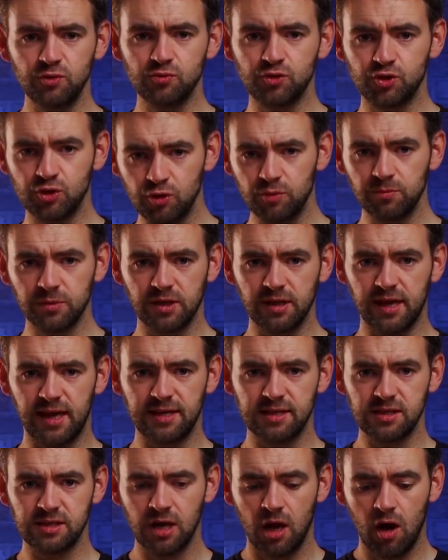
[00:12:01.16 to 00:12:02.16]
you zoom the
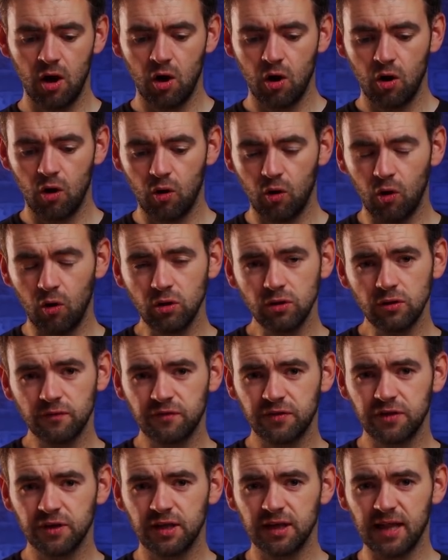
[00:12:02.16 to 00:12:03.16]
lens, all
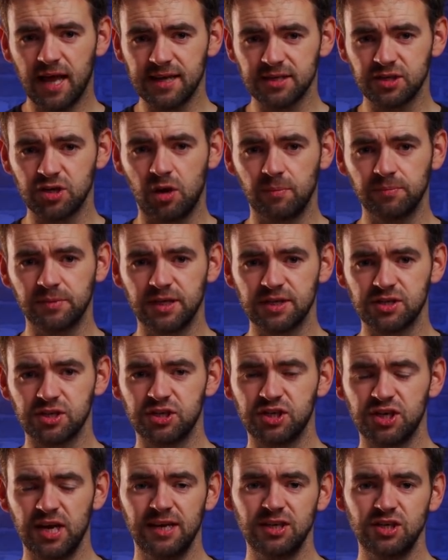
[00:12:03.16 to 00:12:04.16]
of the glass optics
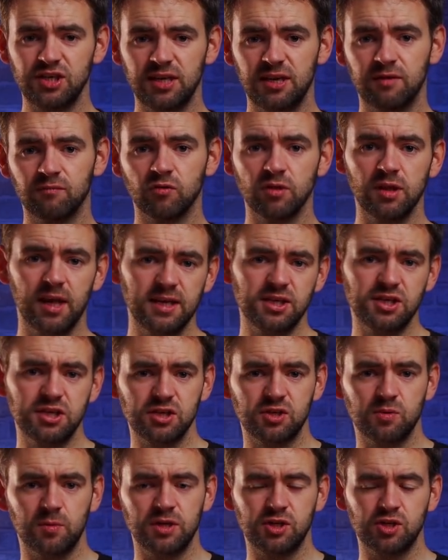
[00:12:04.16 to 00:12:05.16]
are changing in
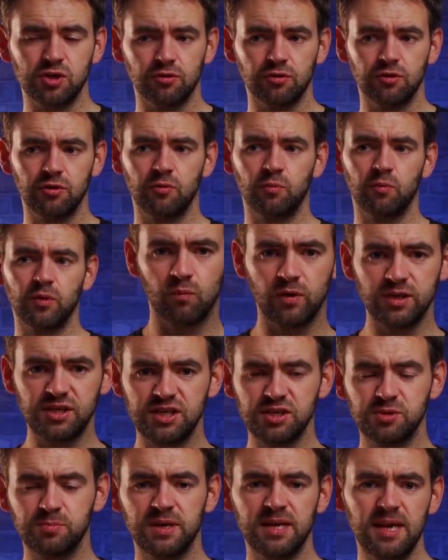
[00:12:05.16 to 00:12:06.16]
relation to each other,
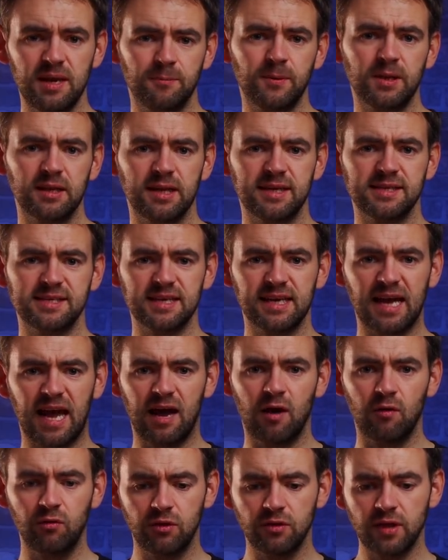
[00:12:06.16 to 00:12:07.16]
which is manipulating
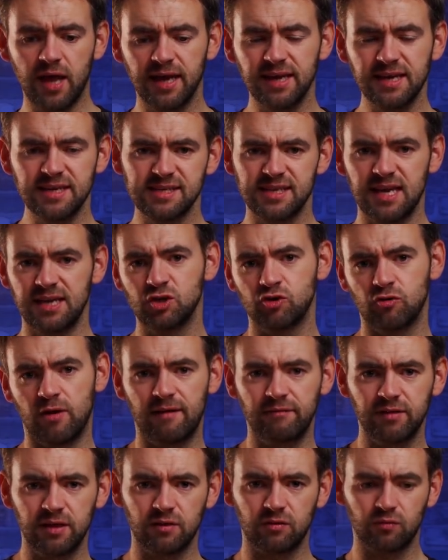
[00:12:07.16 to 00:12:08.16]
how the light is then
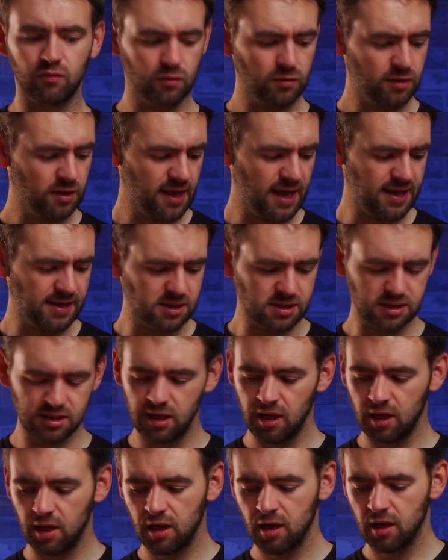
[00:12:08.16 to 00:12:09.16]
traveling through the
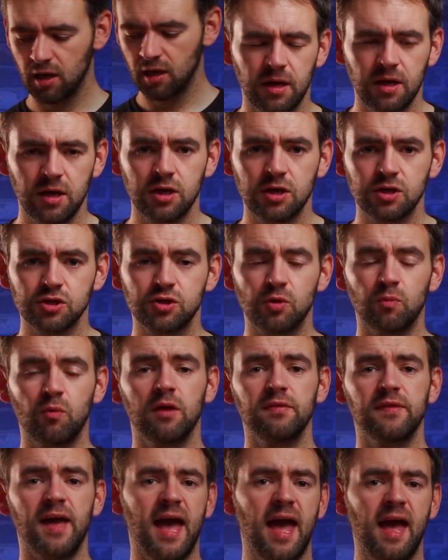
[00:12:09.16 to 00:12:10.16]
lens. So
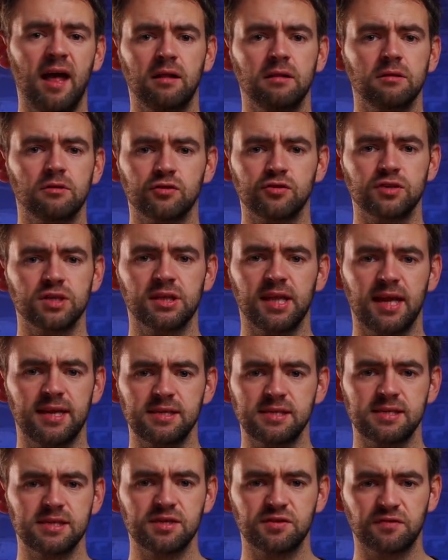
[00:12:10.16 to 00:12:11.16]
what the hell does a
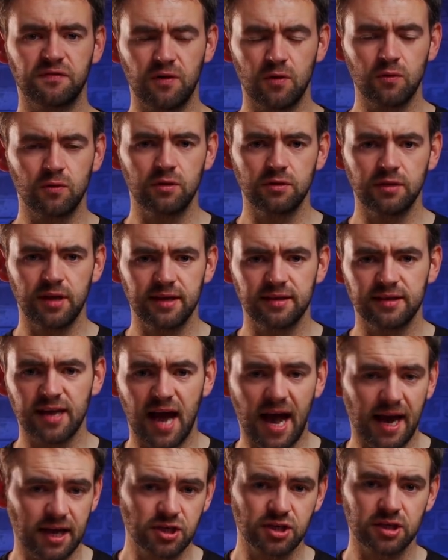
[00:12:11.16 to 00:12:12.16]
lens's focal length
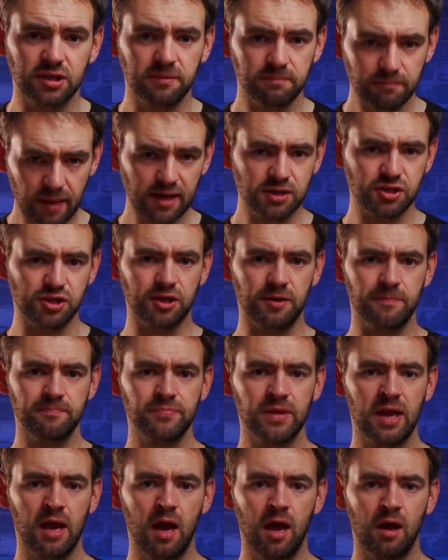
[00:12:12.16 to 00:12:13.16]
actually measure?
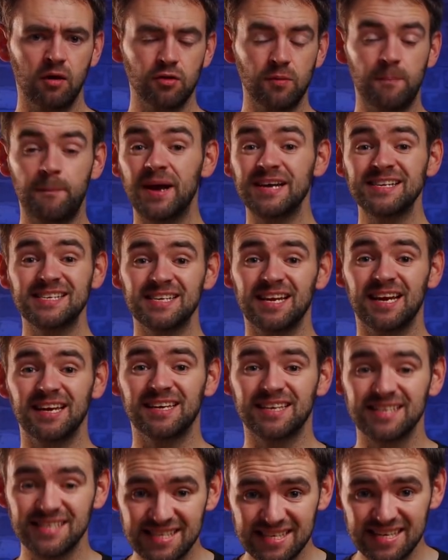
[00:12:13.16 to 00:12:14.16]
The best that
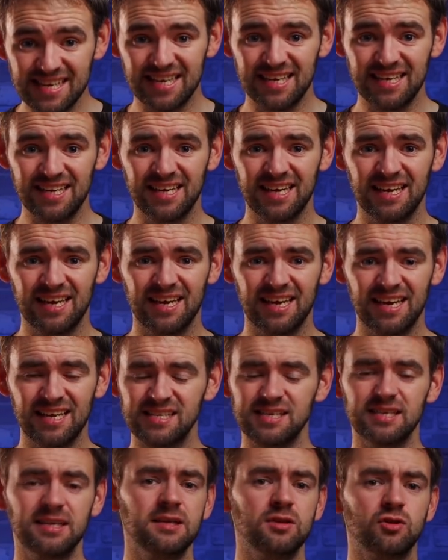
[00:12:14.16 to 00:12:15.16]
I can see
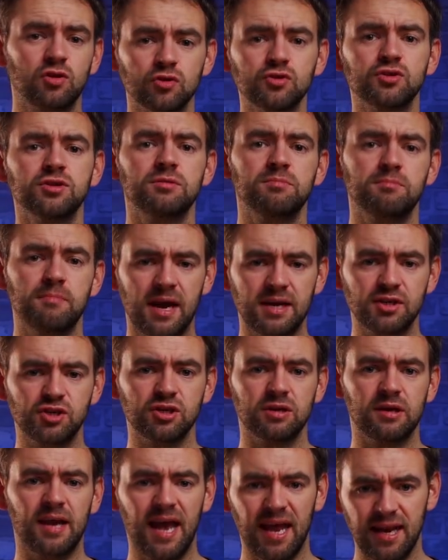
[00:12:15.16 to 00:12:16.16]
is that it doesn't
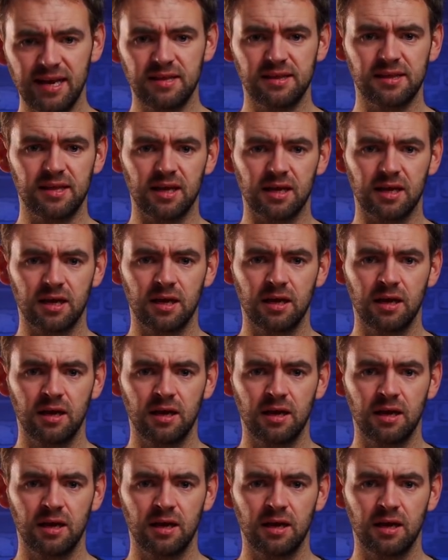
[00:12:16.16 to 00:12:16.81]
measure anything.